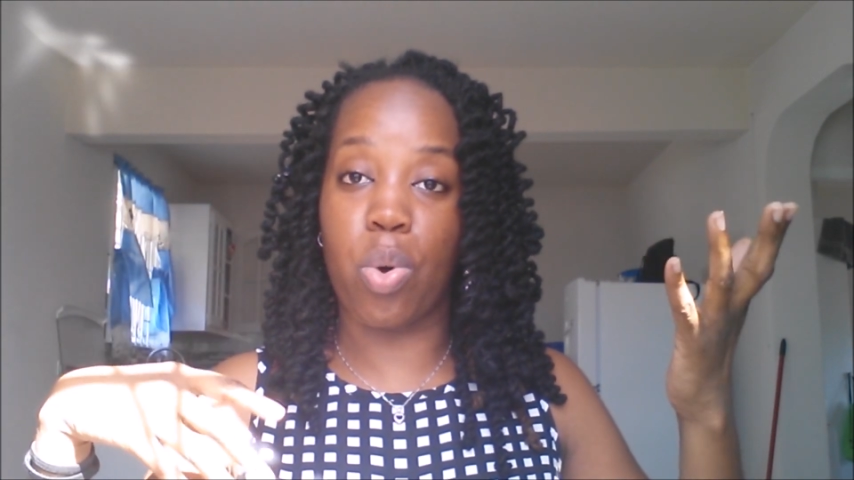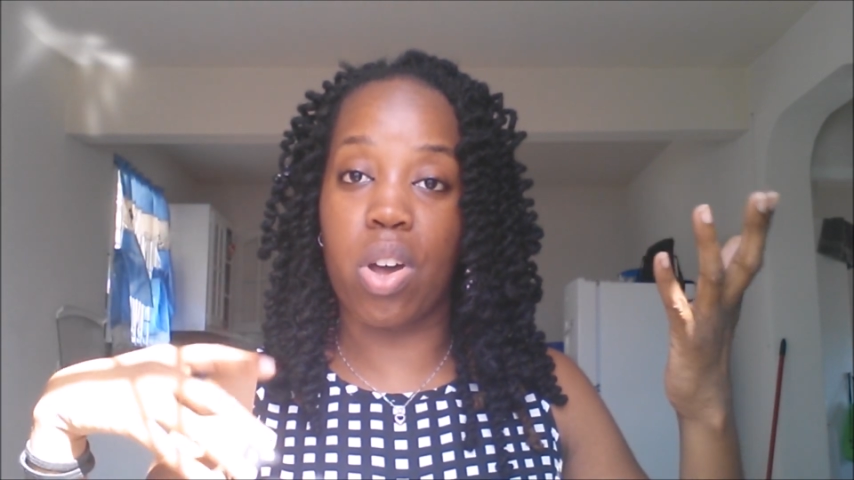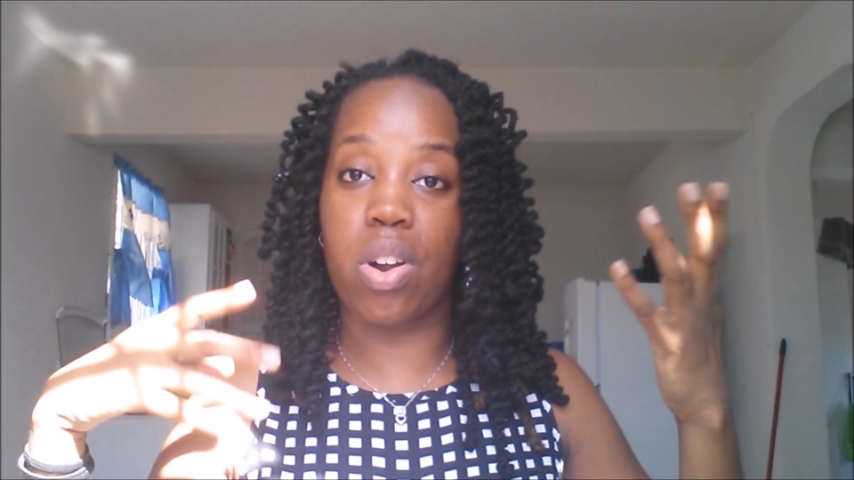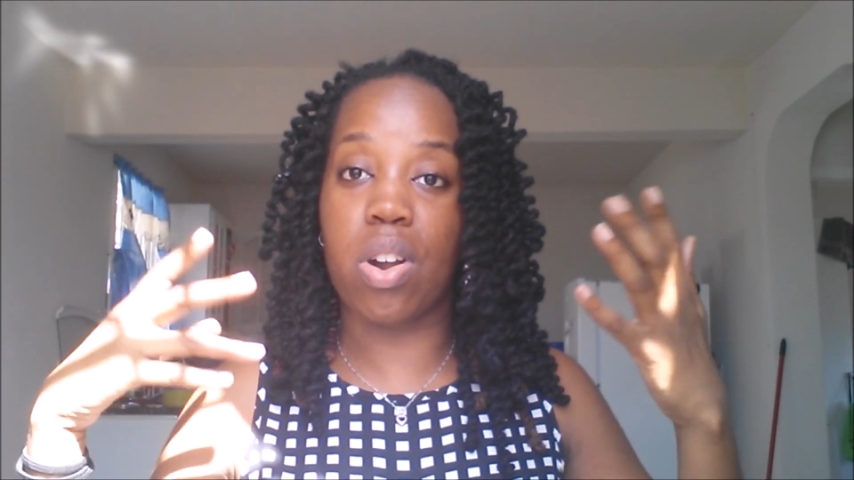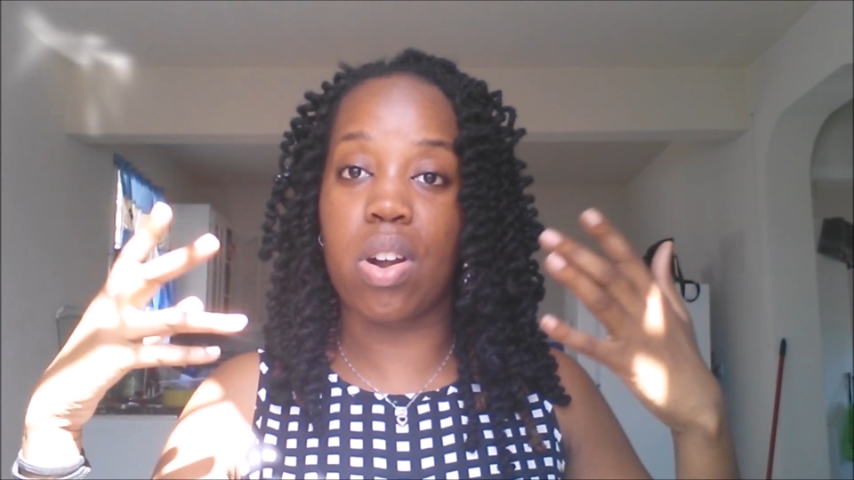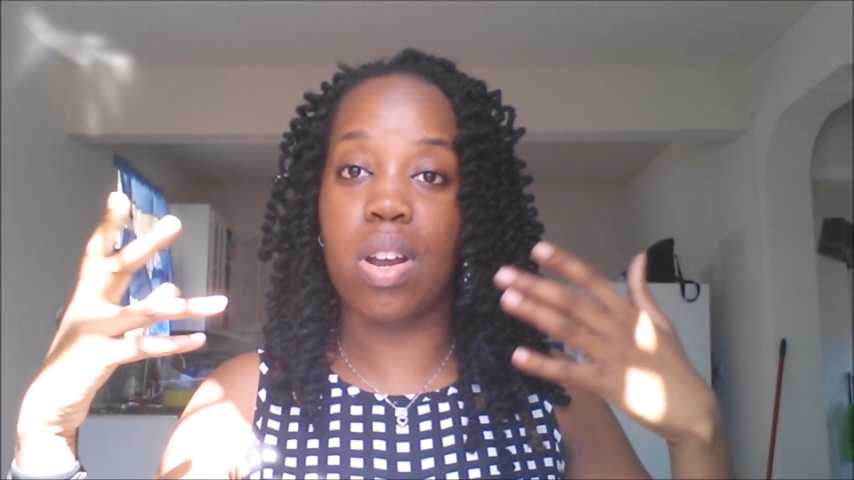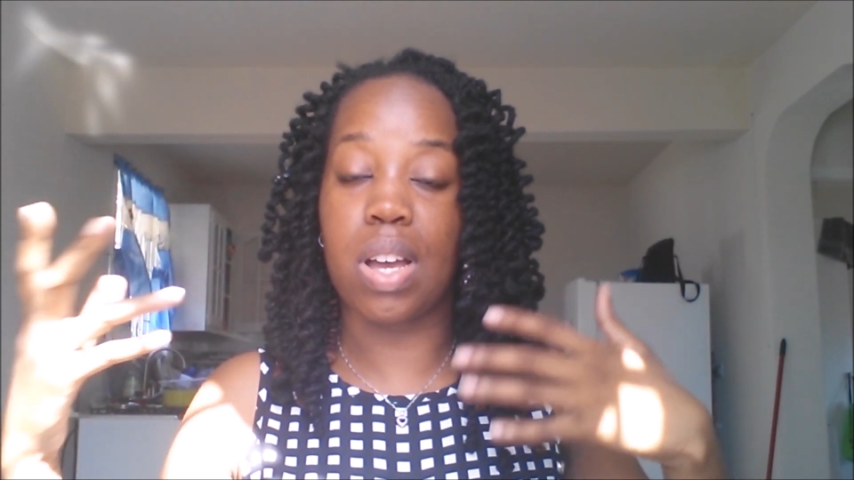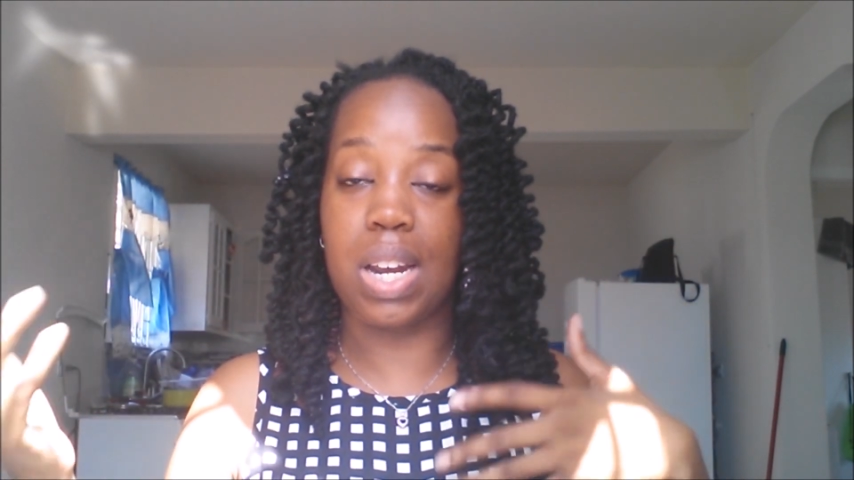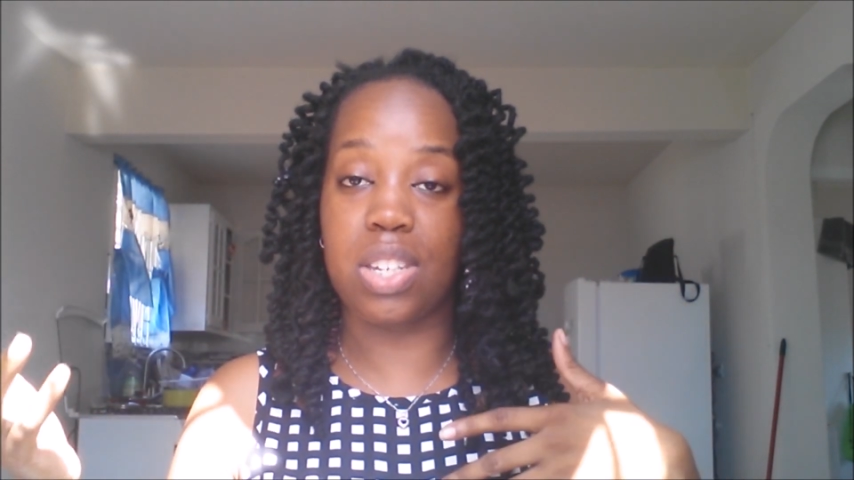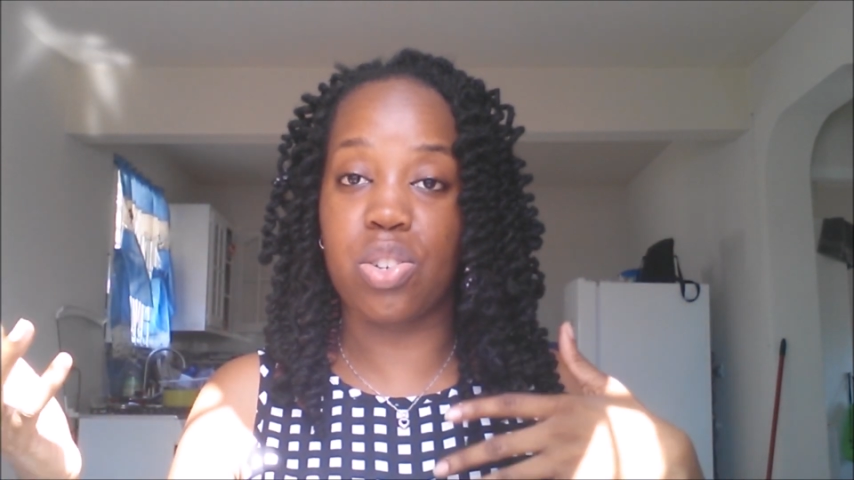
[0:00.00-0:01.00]
water,
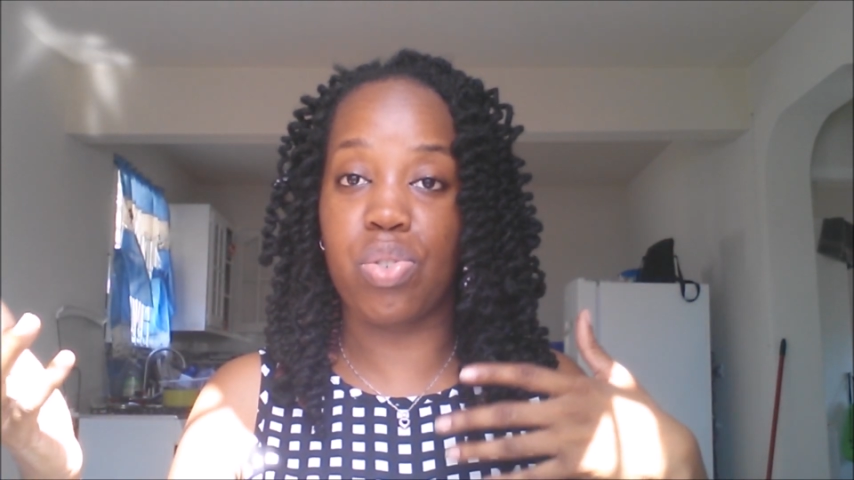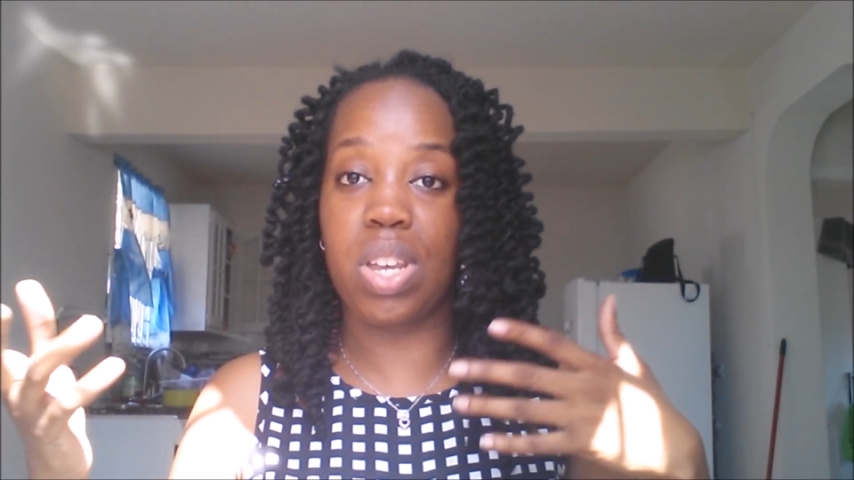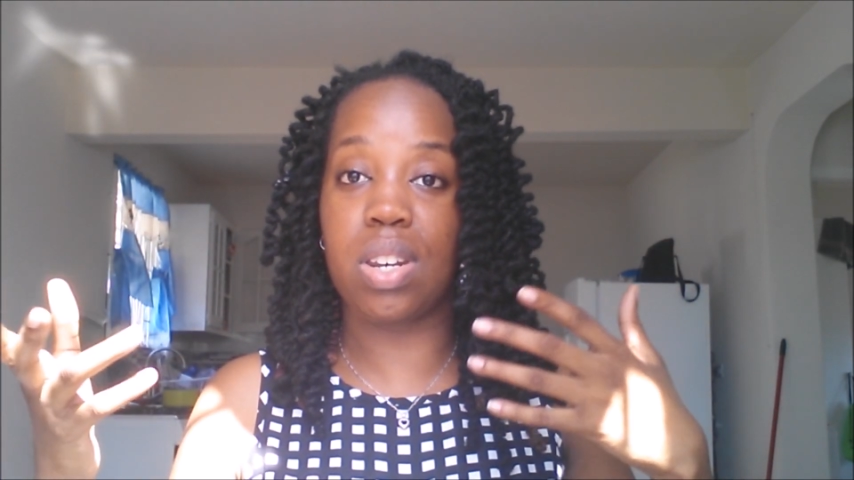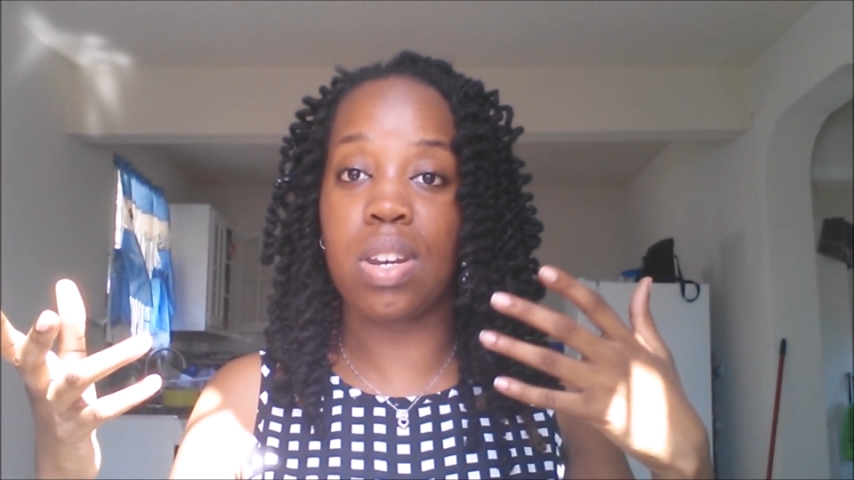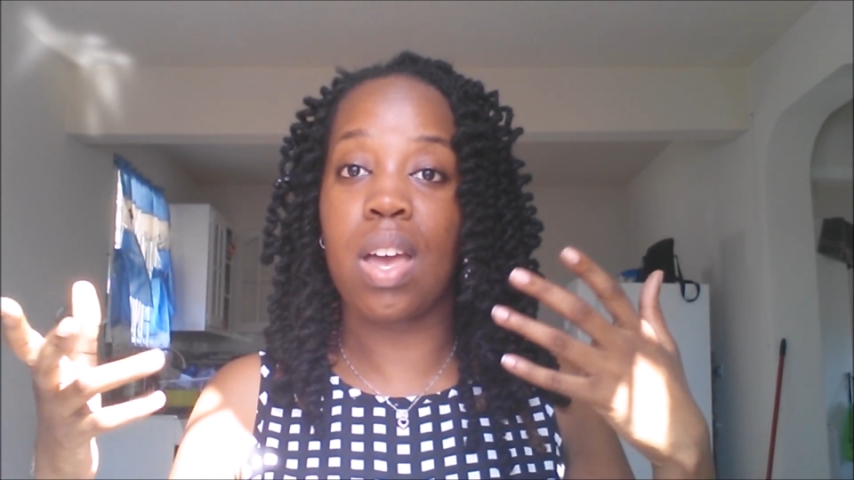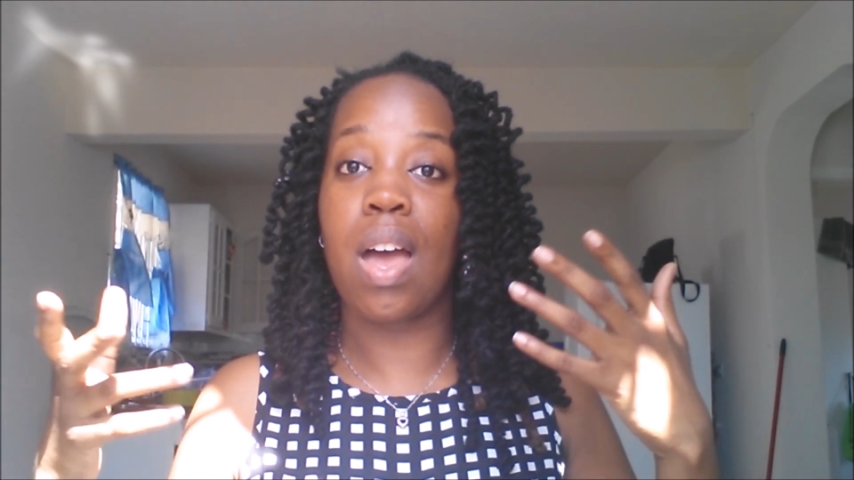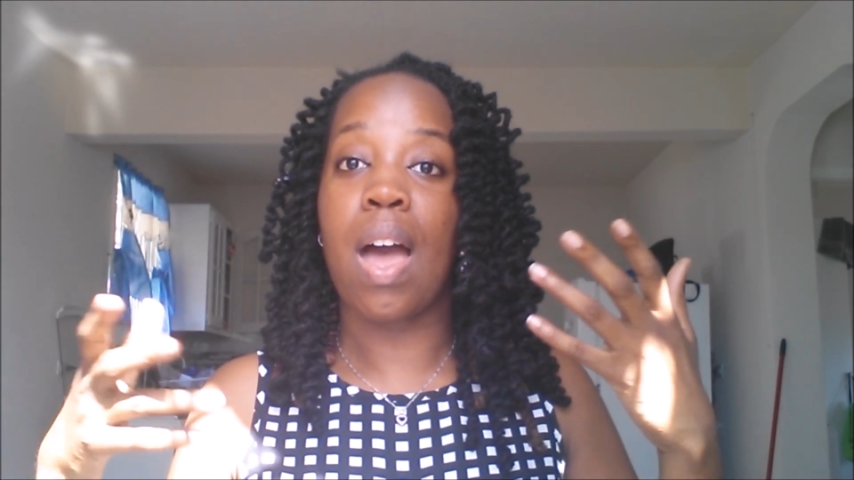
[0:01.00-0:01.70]
glycerine,